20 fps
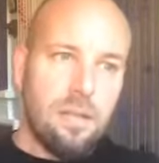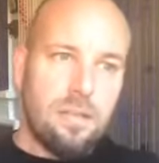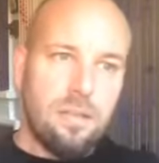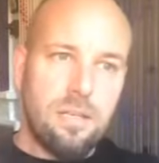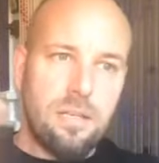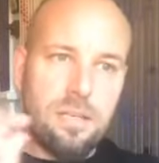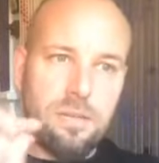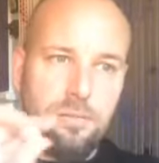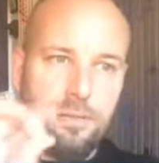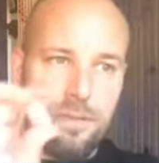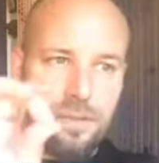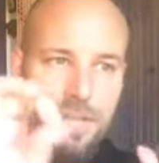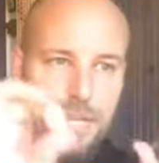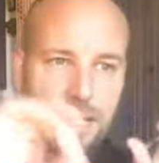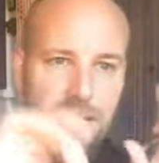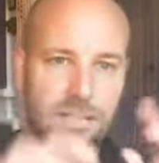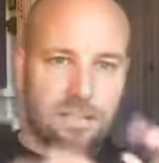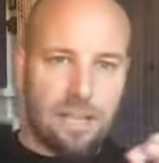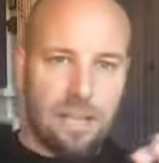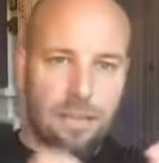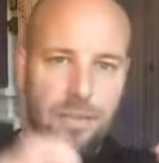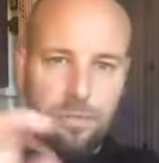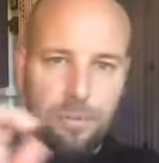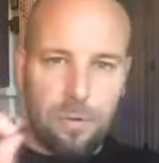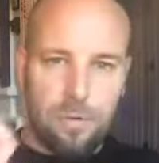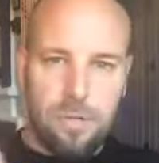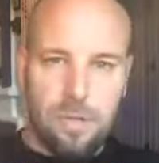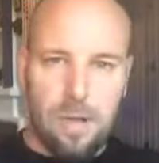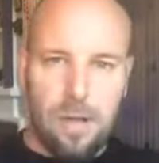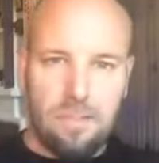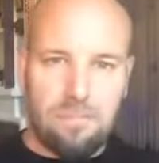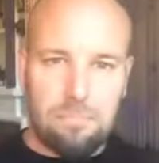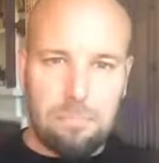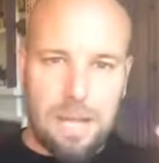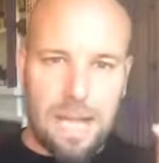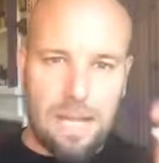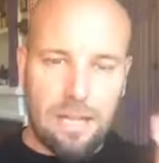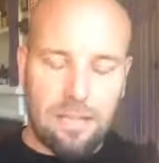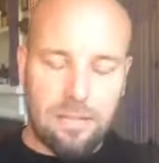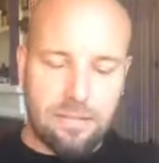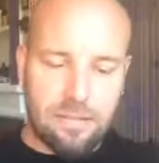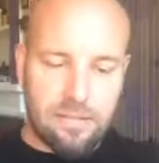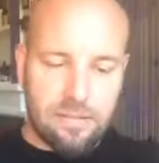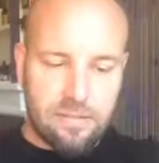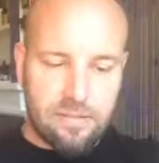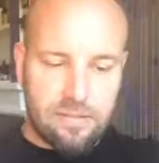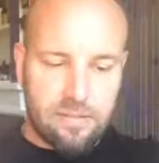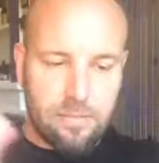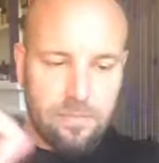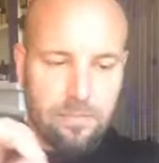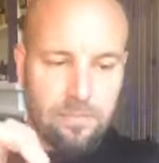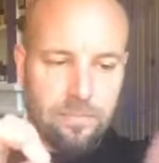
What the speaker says: the different things that throw you off balance,